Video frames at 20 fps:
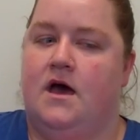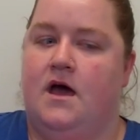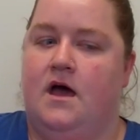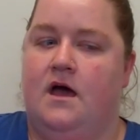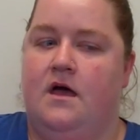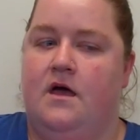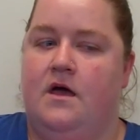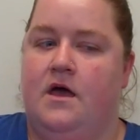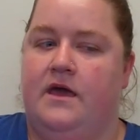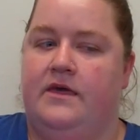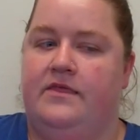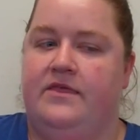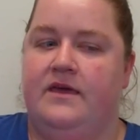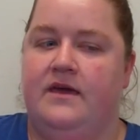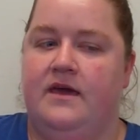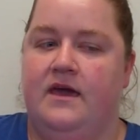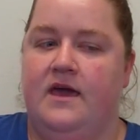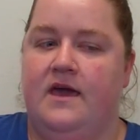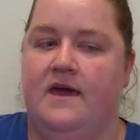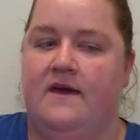I
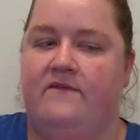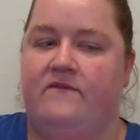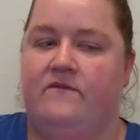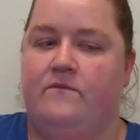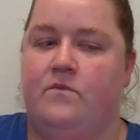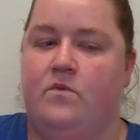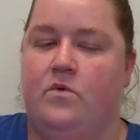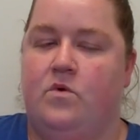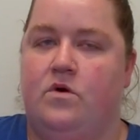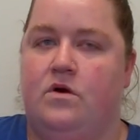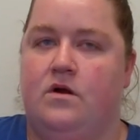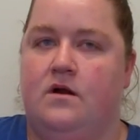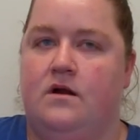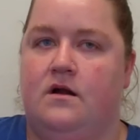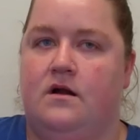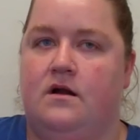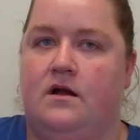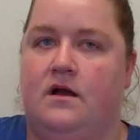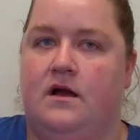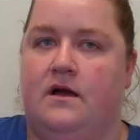think I have
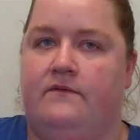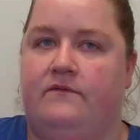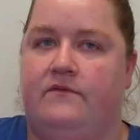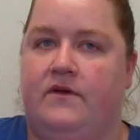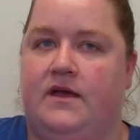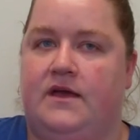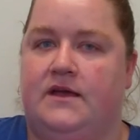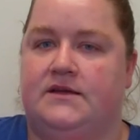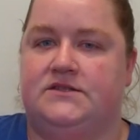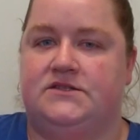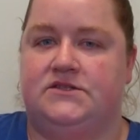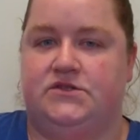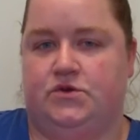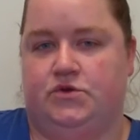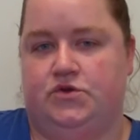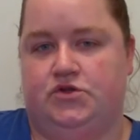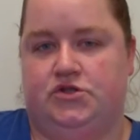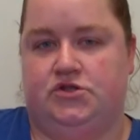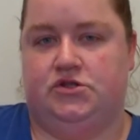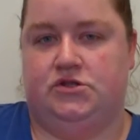more of a
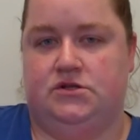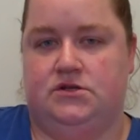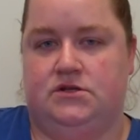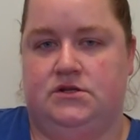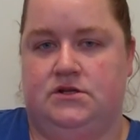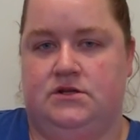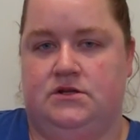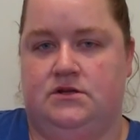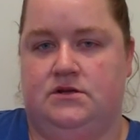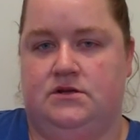social